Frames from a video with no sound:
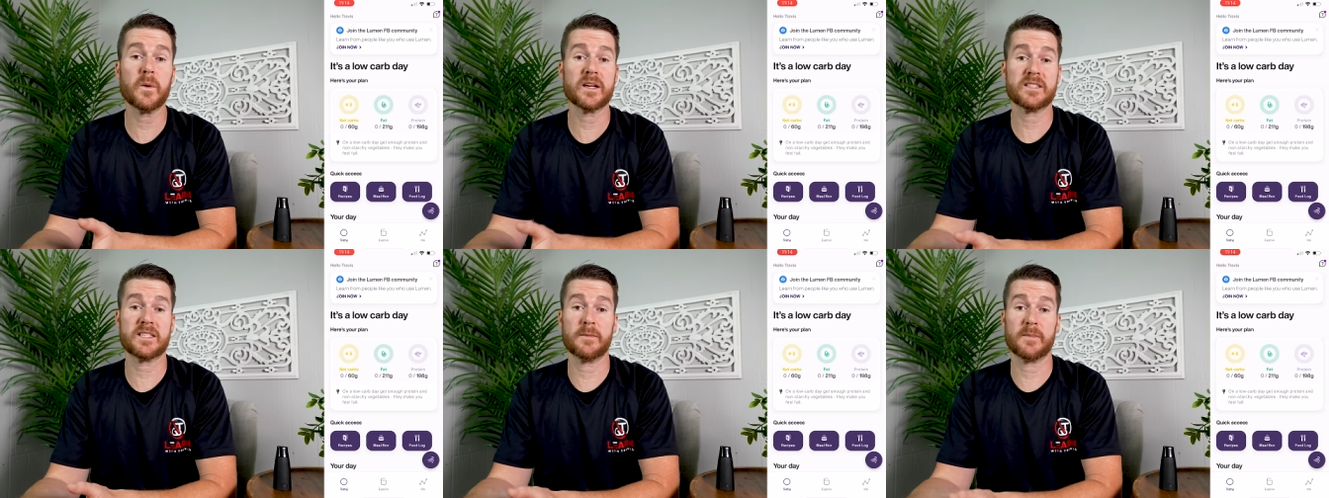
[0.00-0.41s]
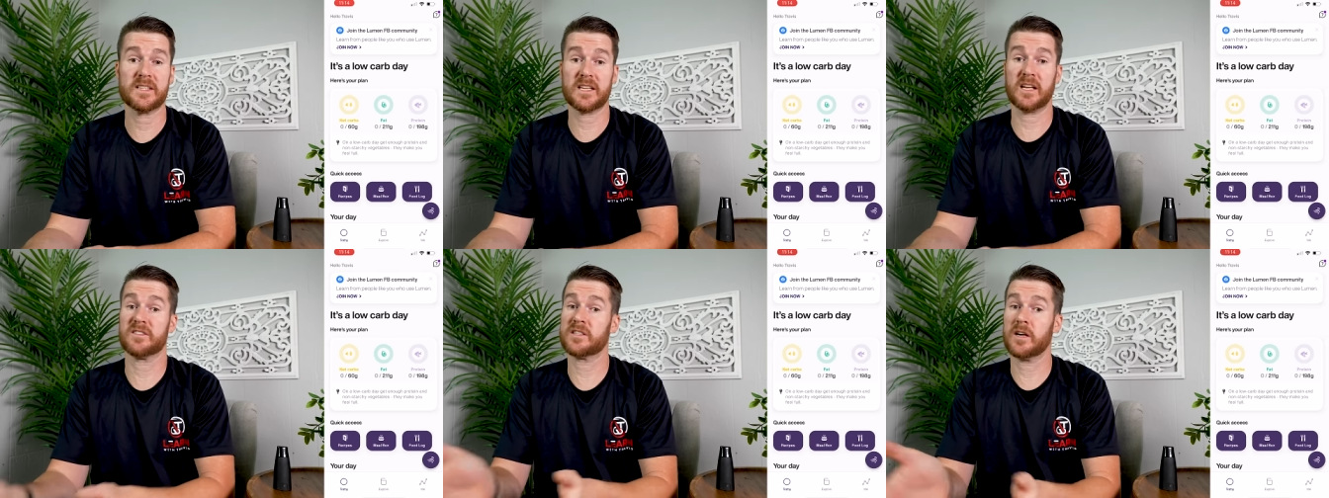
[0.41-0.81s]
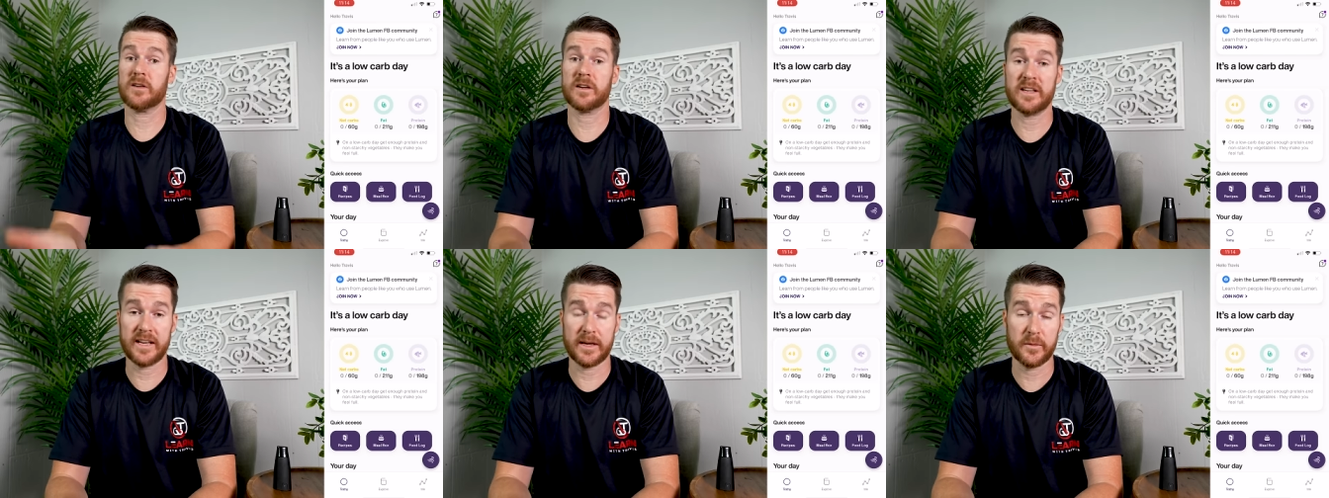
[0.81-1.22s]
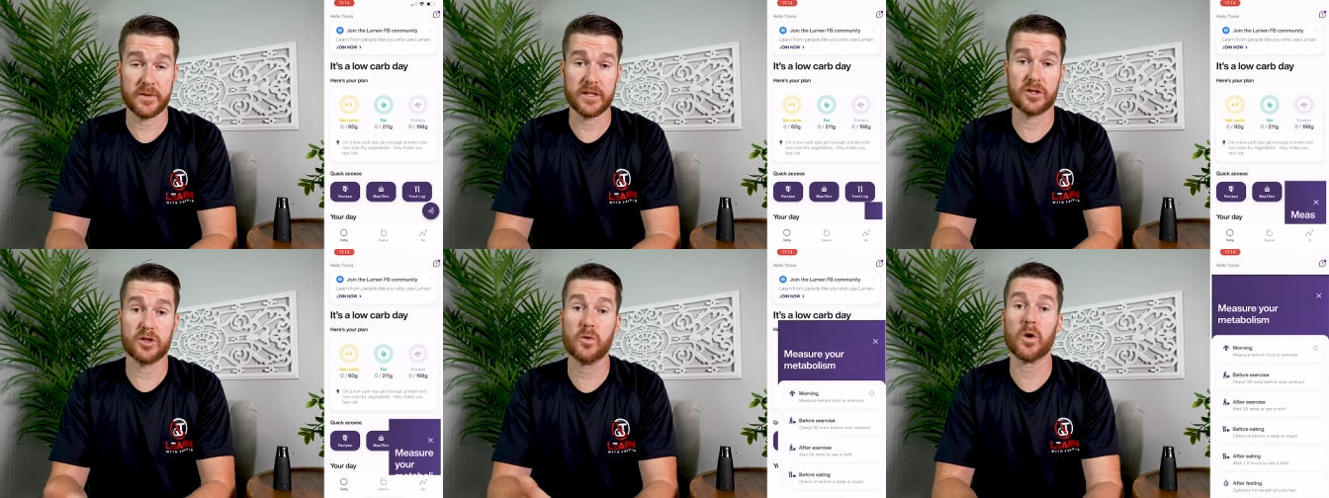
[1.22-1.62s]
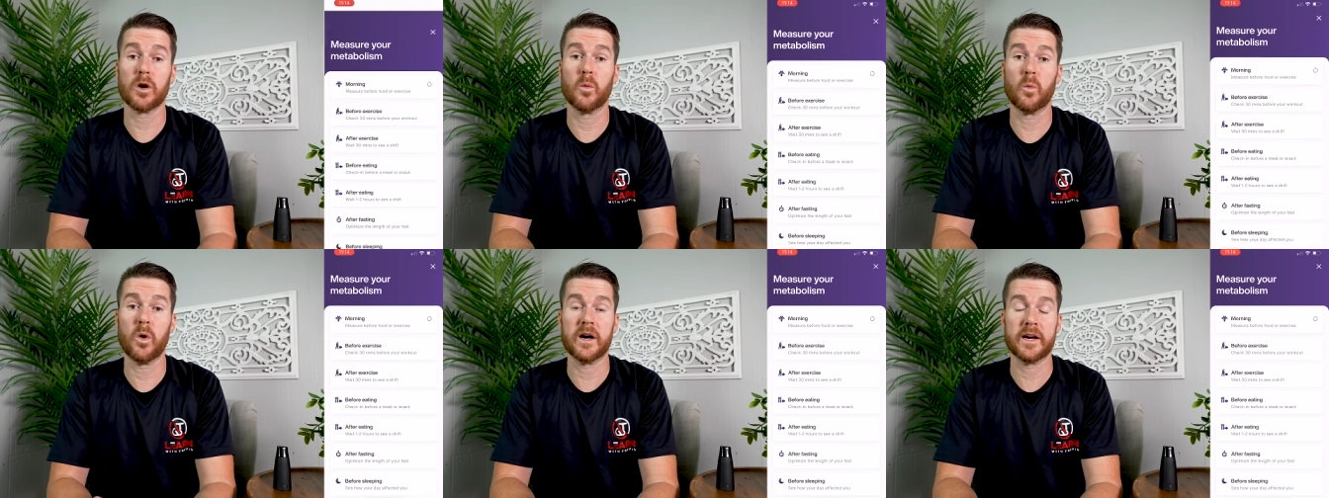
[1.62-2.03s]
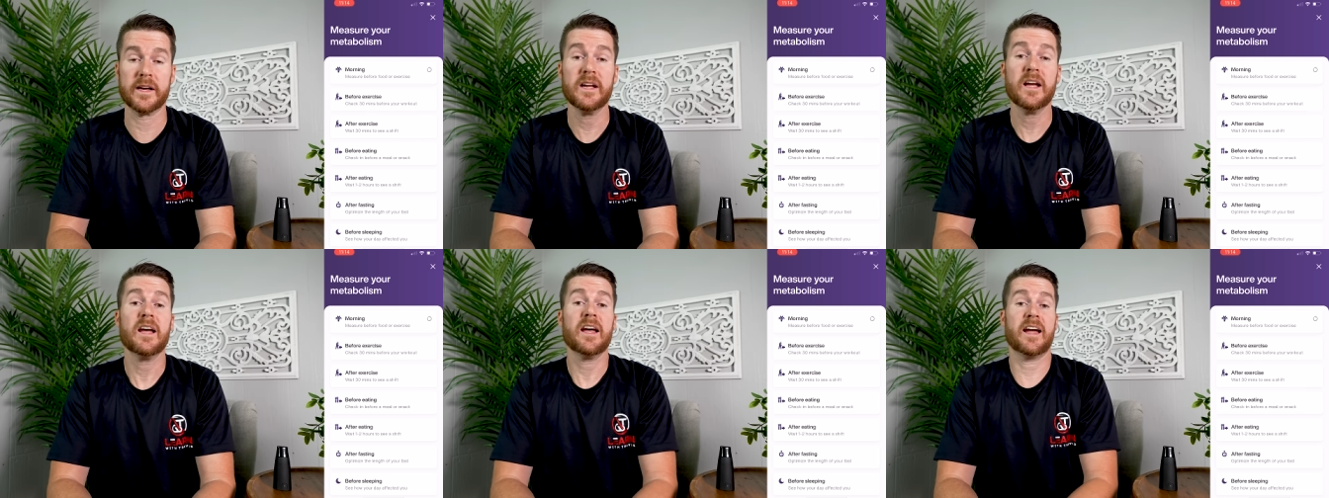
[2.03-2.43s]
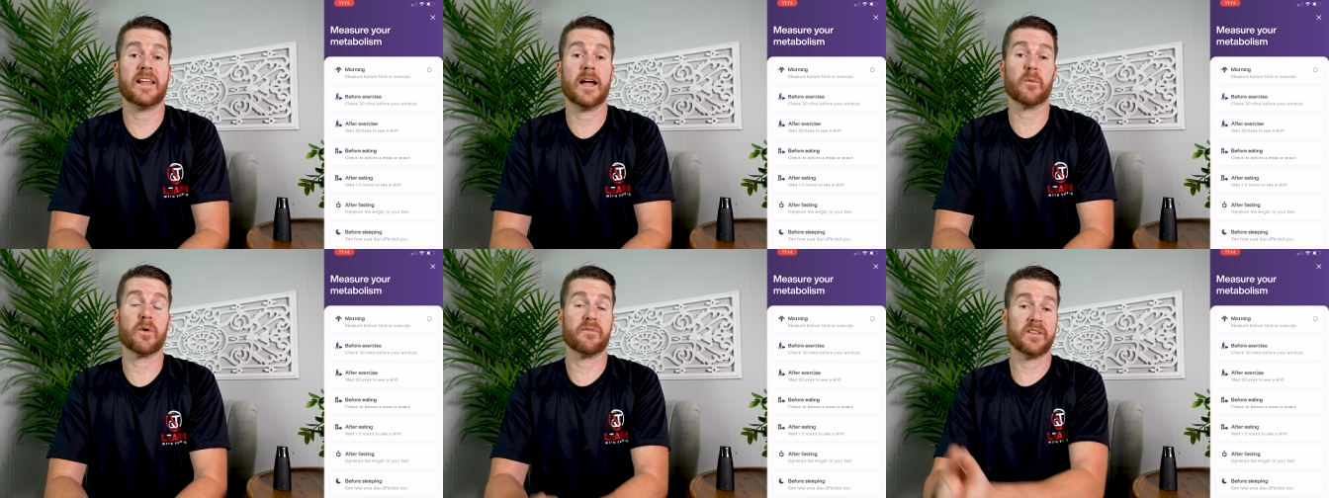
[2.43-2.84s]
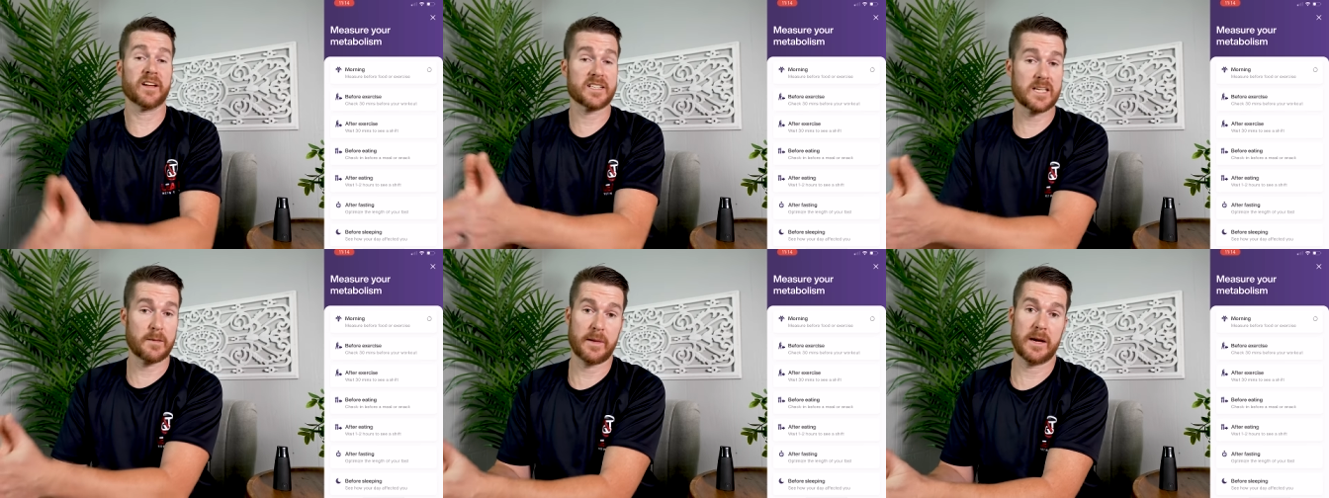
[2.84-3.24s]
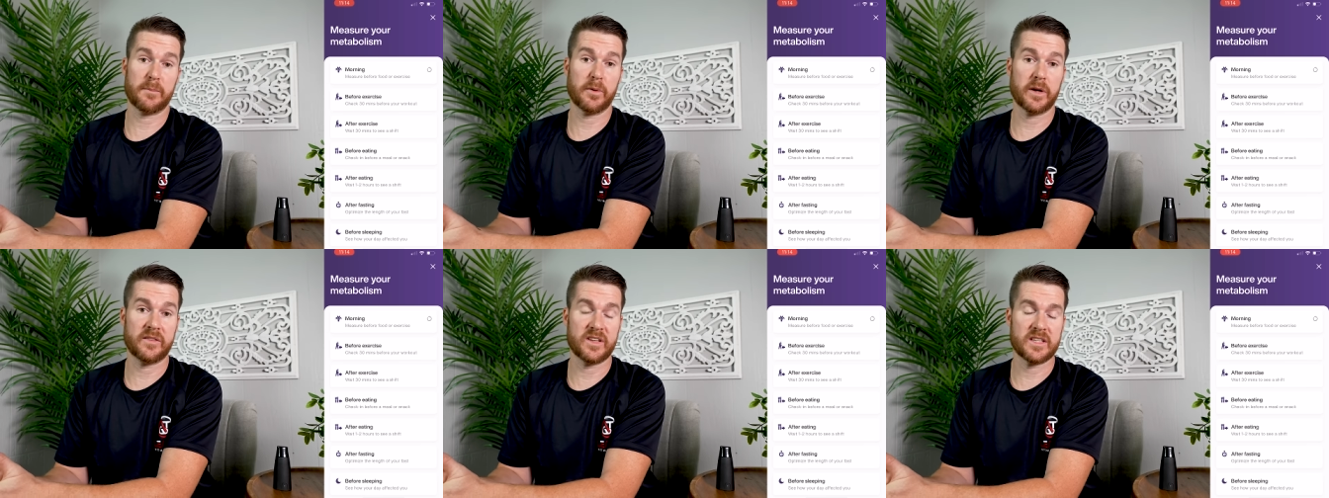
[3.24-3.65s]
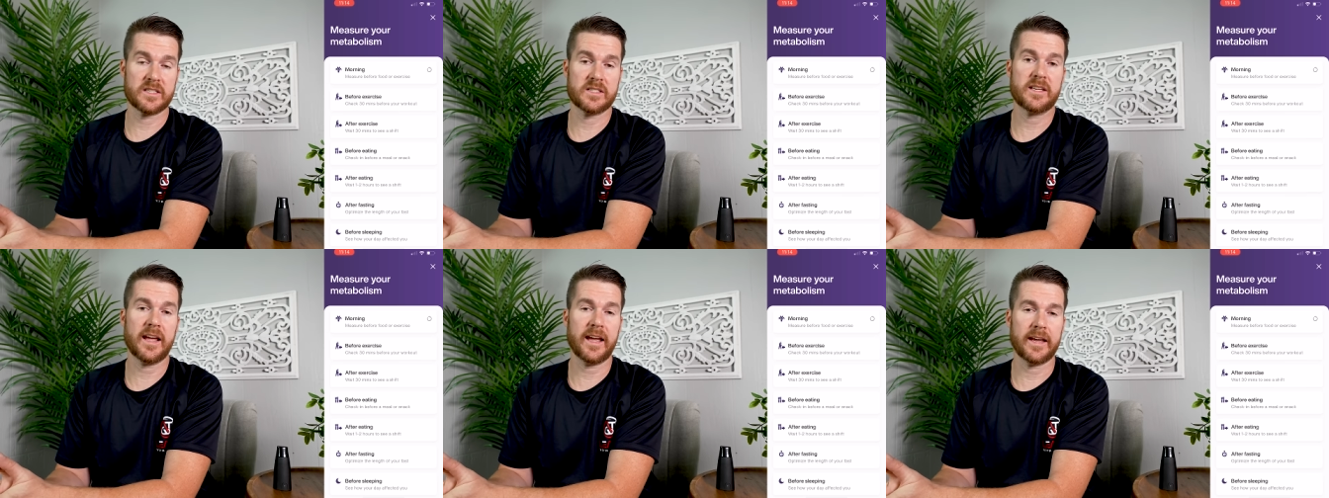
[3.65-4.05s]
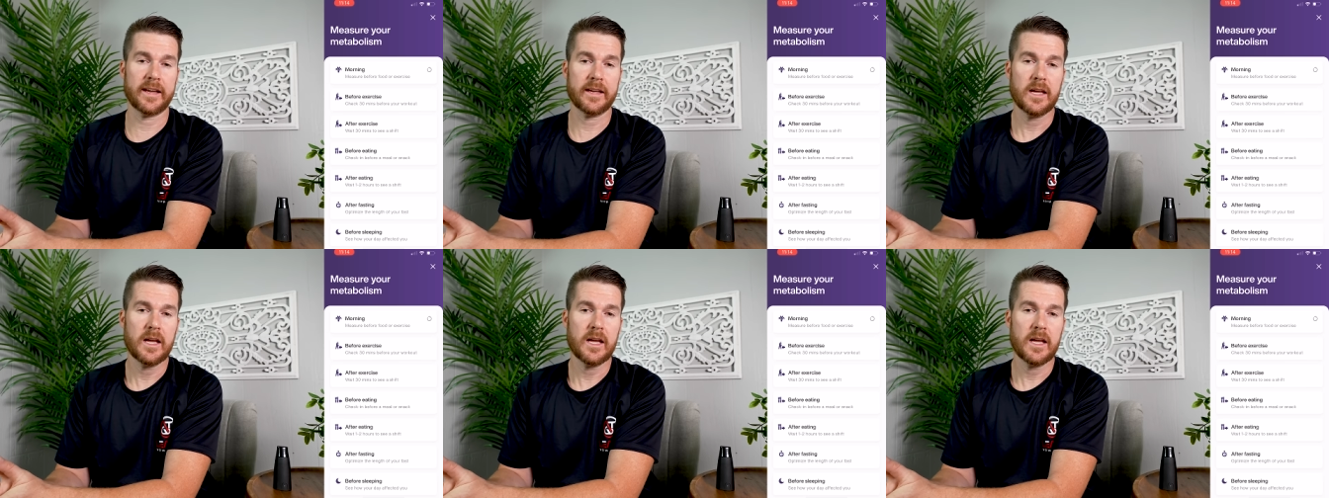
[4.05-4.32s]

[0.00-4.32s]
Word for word: to see myself starting today with a two or one, and that reflects on my previous day.